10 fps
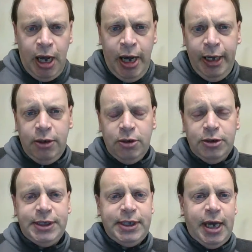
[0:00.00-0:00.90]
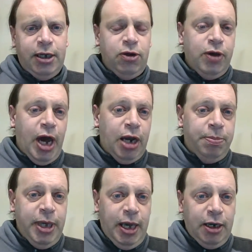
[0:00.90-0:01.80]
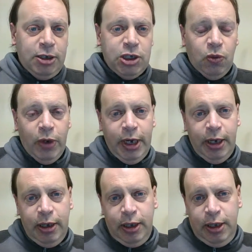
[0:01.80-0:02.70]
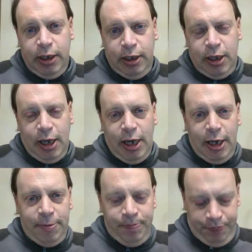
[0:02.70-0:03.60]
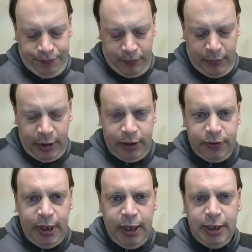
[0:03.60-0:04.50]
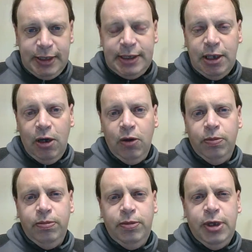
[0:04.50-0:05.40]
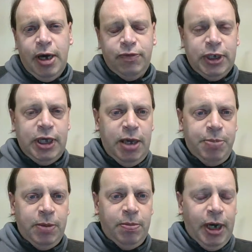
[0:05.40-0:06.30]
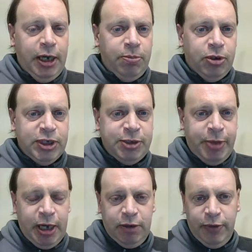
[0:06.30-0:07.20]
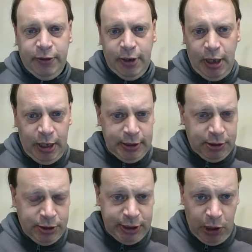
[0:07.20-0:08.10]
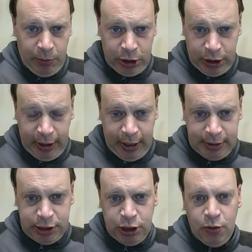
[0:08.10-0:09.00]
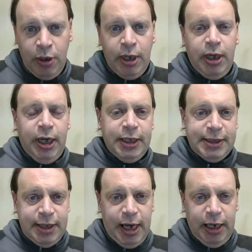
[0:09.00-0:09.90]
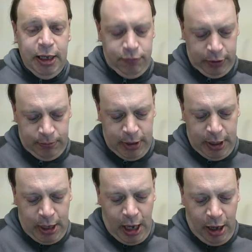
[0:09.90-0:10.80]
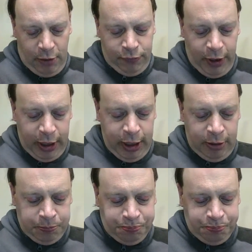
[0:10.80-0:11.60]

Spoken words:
I understand you got to be in it to win it. The thing is, though, you have to keep in mind in perspective that the odds are so much against you, it's not even funny.